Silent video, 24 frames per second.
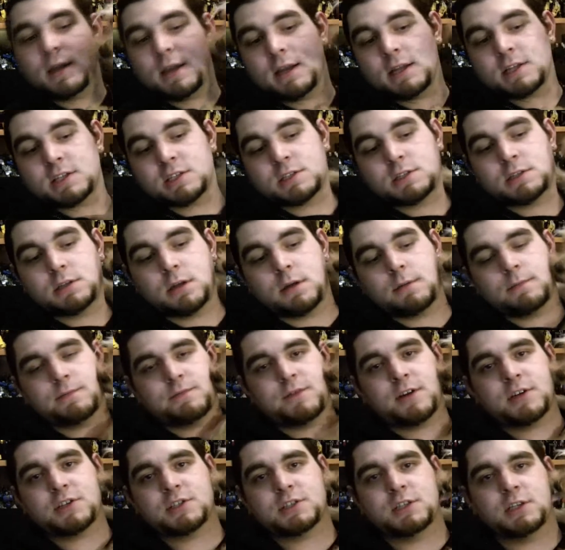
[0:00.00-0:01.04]
It's
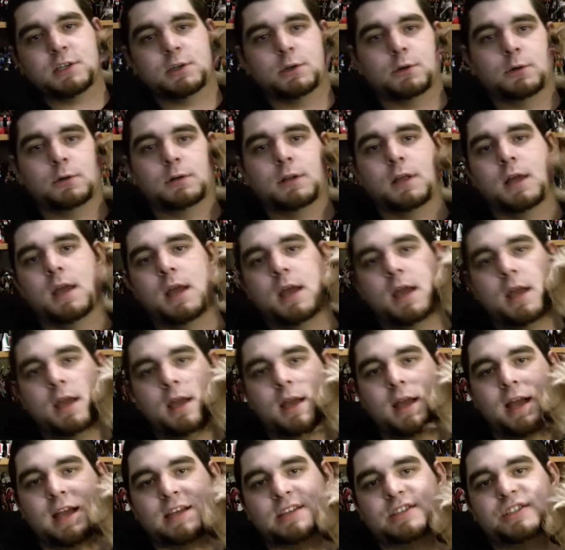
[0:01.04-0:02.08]
affectionately called
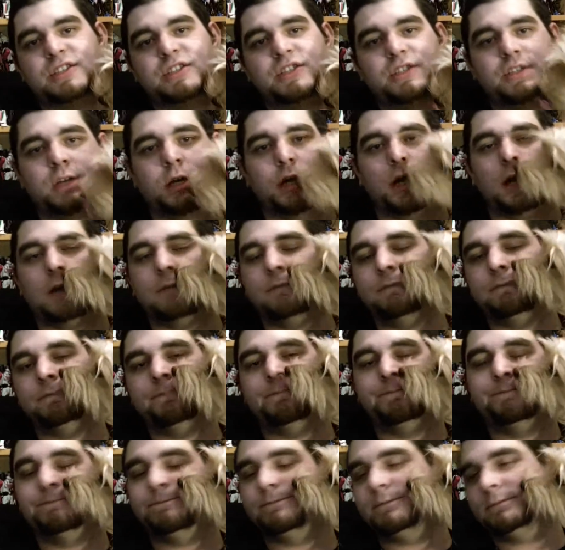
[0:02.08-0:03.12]
as Star,
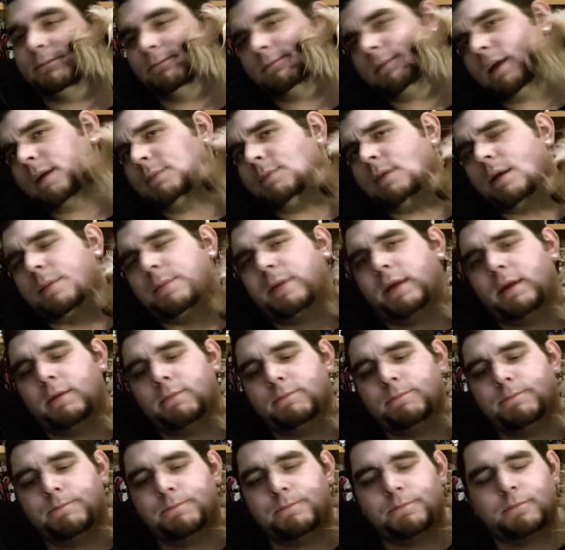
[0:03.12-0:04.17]
a puppy.
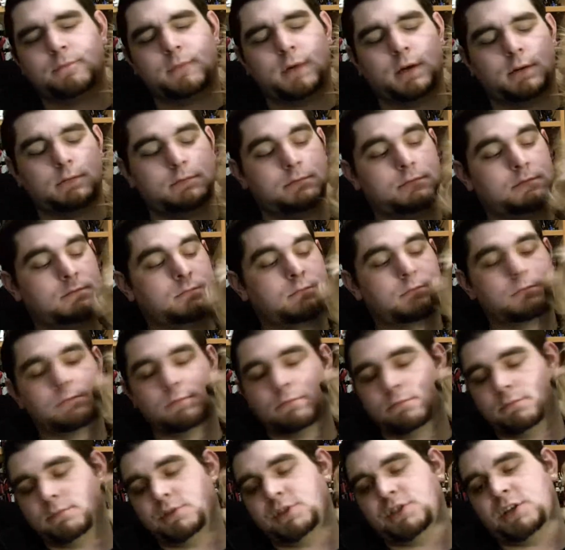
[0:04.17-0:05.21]
Well,
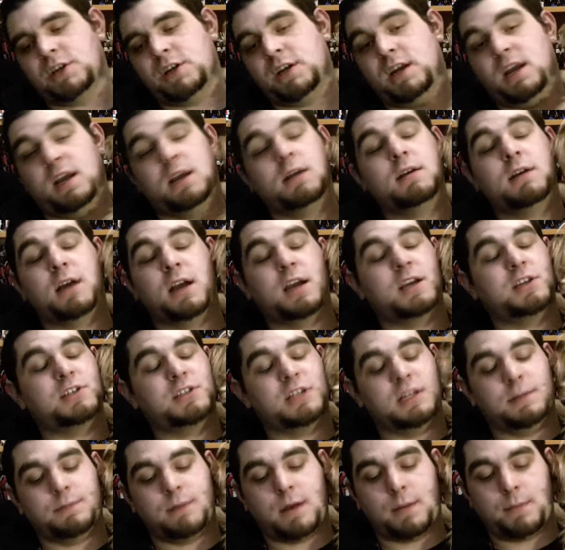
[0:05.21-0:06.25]
she's a year, I
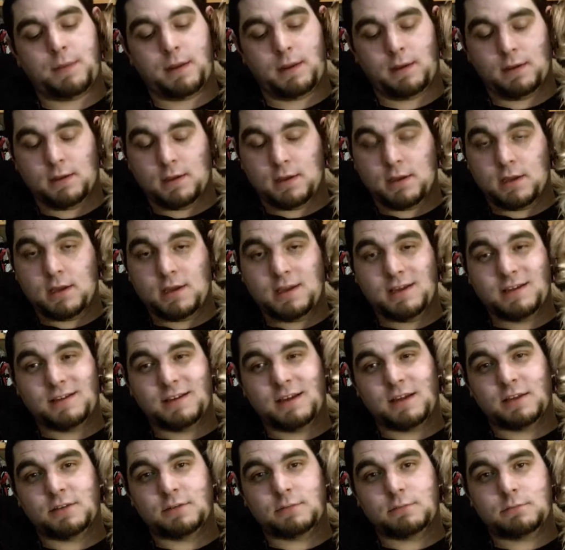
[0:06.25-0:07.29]
said a puppy,
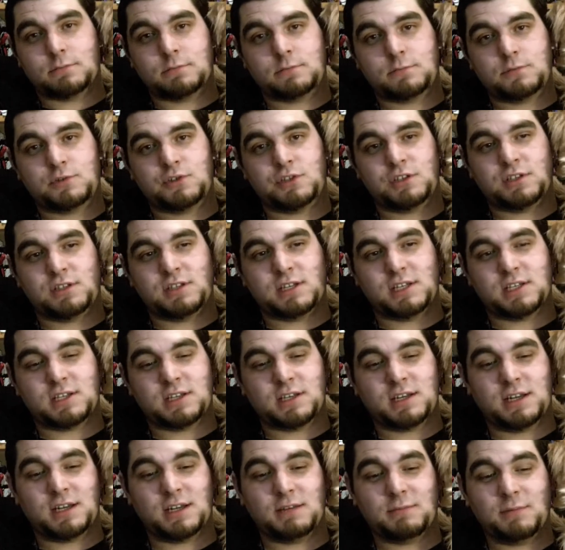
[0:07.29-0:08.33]
and she thinks
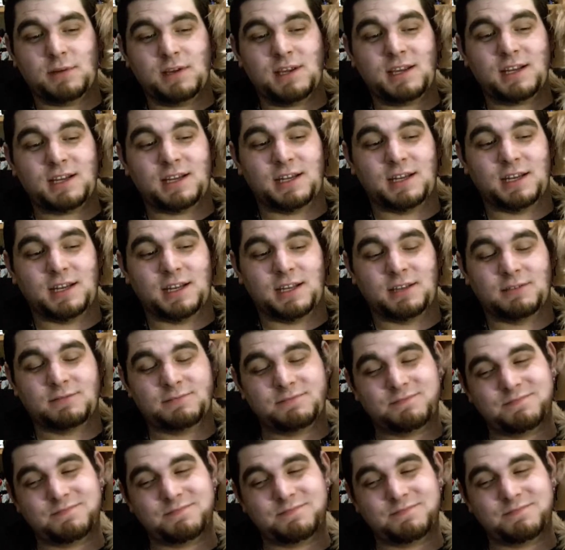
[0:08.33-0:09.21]
I need my ear cleaning.